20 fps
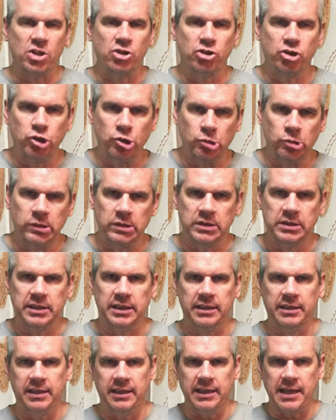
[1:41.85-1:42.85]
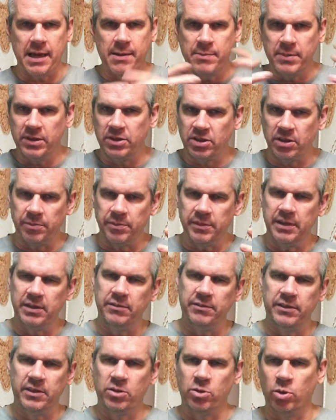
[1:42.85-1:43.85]
shoe and see the image up there
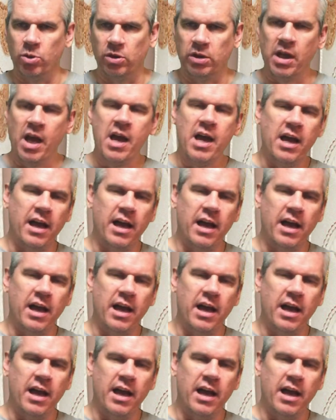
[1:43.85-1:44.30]
of the cork,